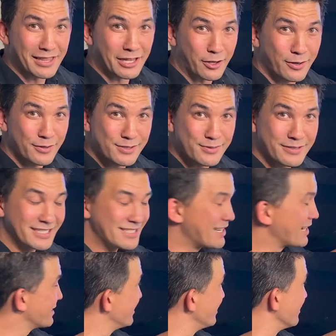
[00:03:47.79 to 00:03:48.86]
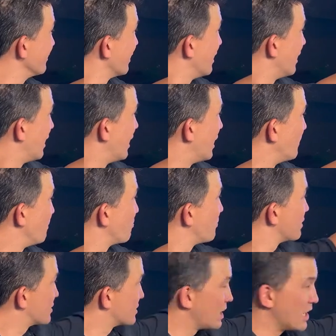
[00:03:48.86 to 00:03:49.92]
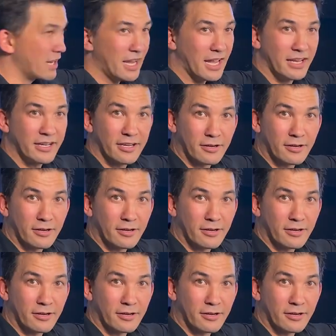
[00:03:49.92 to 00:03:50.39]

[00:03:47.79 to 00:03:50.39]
that the cones were detecting. Um, the cyan